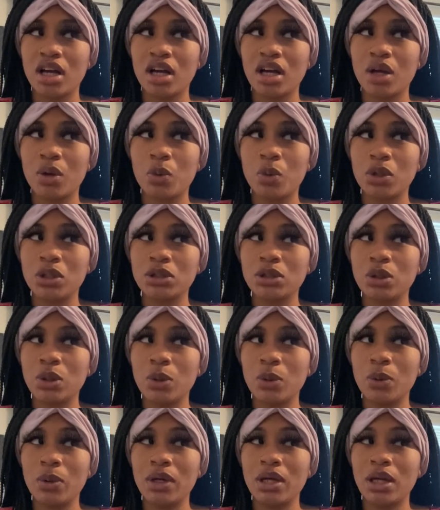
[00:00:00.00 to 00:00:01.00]
What's
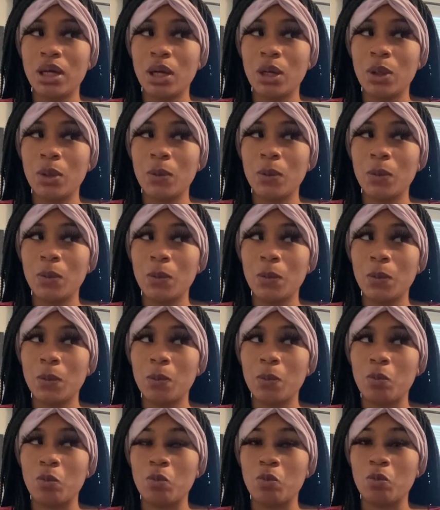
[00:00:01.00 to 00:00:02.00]
going
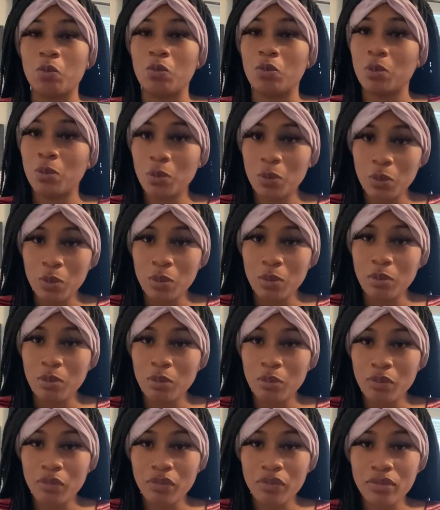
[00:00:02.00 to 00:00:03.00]
on?
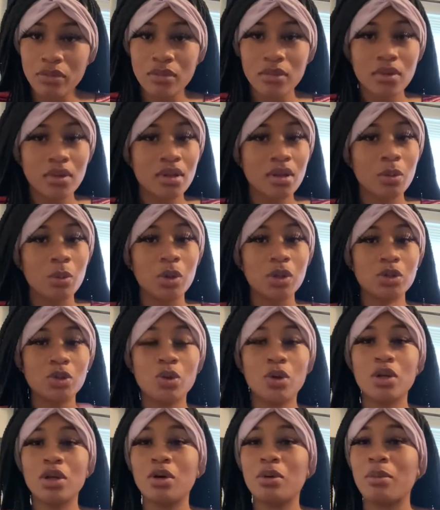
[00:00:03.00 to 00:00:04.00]
What's
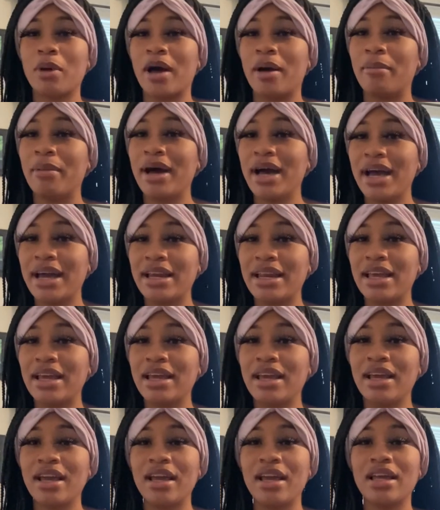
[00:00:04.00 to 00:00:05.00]
going on in my
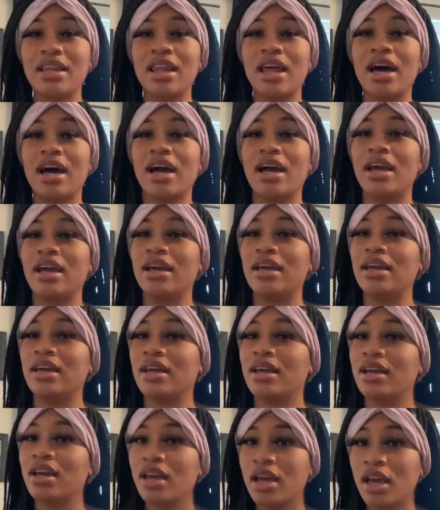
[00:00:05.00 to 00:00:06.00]
body? Like,
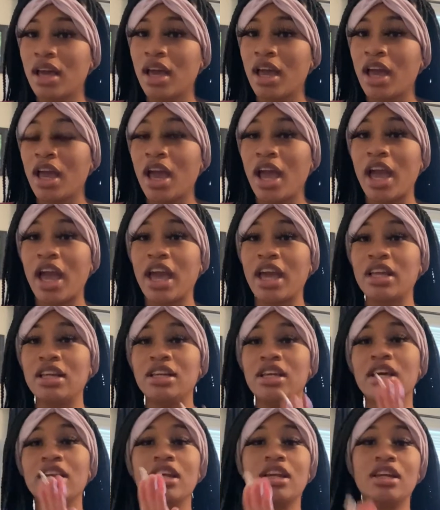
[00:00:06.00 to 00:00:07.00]
and
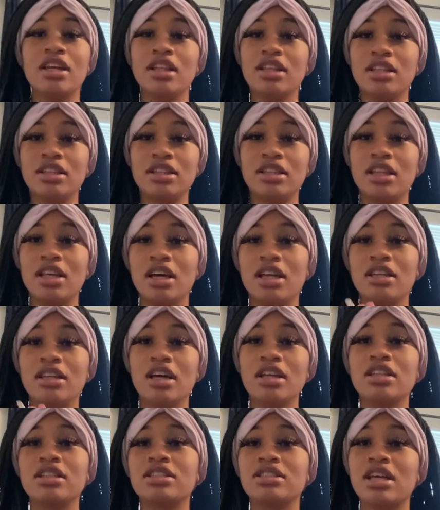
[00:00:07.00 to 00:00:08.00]
then
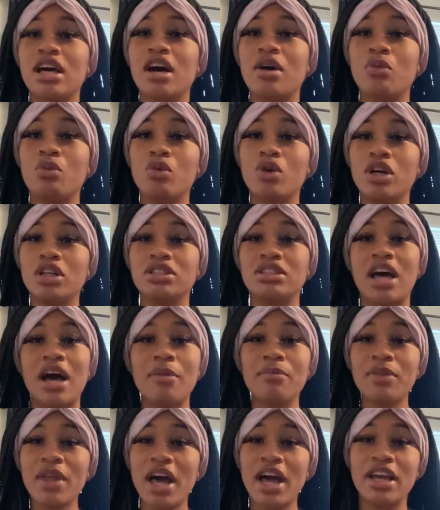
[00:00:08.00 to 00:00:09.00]
another sign was,
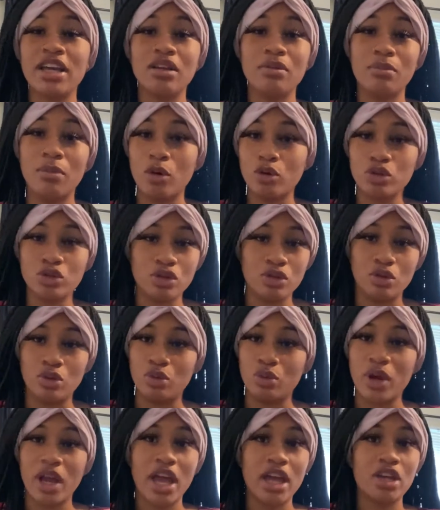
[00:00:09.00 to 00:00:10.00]
I'm not
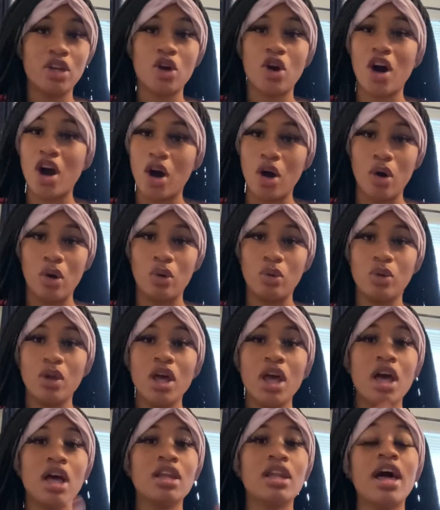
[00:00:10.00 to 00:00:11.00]
emotional at all.
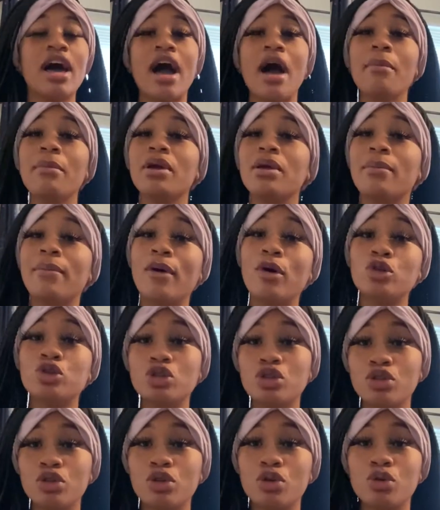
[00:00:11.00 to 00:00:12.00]
Like, I'm
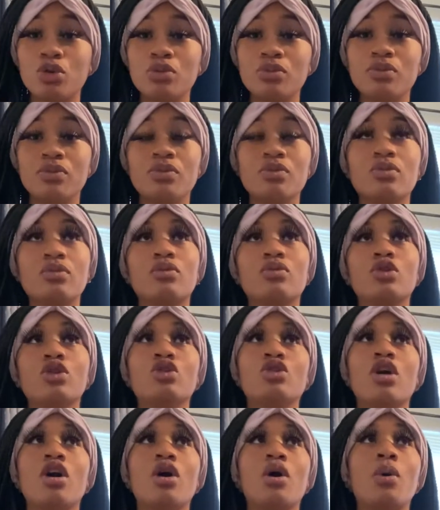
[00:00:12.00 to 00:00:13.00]
emotional, you
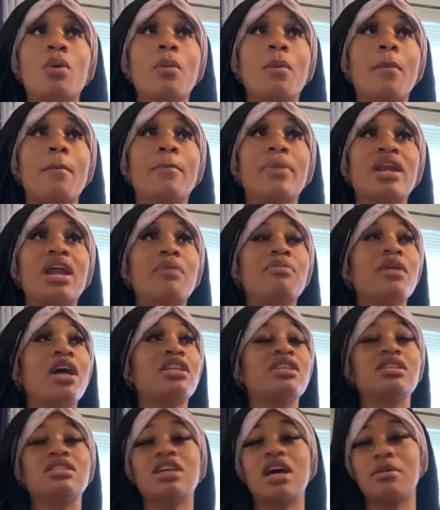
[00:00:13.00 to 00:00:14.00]
know, but I'm
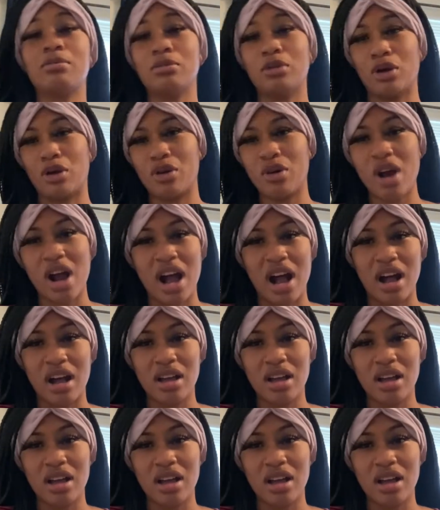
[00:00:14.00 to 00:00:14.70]
not the type to cry.